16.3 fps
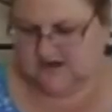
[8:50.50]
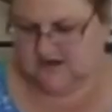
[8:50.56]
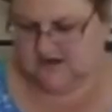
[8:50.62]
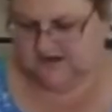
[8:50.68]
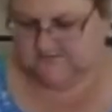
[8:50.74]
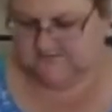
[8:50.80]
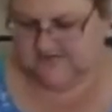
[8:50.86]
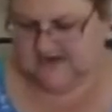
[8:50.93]

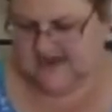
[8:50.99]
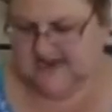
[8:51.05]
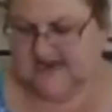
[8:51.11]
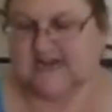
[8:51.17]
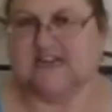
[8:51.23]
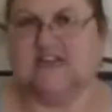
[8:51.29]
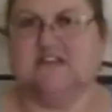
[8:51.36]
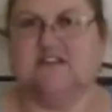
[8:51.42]
time,
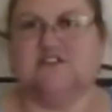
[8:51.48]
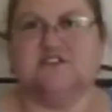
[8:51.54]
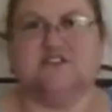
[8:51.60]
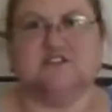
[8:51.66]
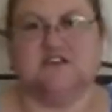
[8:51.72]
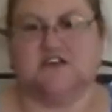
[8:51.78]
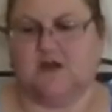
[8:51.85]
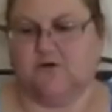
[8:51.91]
luckily,
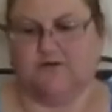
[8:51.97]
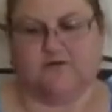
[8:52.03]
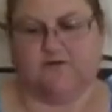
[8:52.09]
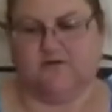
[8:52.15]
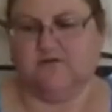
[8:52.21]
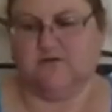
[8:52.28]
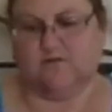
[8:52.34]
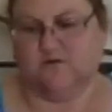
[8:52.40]
just to go
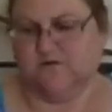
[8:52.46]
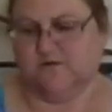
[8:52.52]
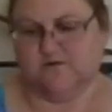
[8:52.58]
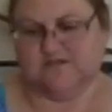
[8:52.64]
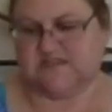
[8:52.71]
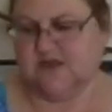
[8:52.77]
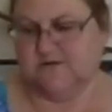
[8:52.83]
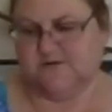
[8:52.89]
through them all. There
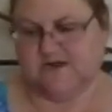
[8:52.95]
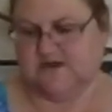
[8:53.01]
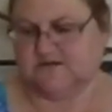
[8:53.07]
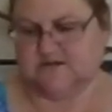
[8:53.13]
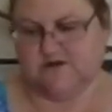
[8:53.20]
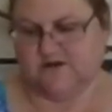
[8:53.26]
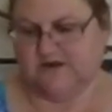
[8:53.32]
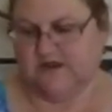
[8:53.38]
was nobody
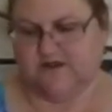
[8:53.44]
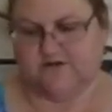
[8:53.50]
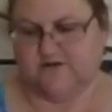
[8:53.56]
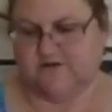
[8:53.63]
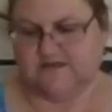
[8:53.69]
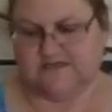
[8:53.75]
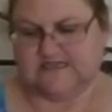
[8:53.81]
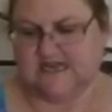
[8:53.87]
else looking
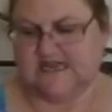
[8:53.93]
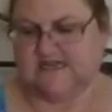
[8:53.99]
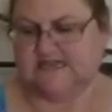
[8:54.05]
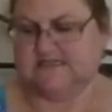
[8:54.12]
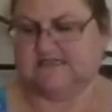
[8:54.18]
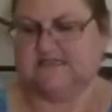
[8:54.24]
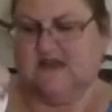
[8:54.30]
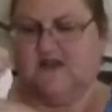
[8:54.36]
through this
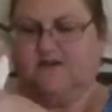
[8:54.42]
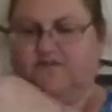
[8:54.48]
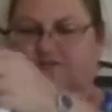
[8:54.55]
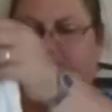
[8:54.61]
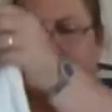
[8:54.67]
lady's stuff.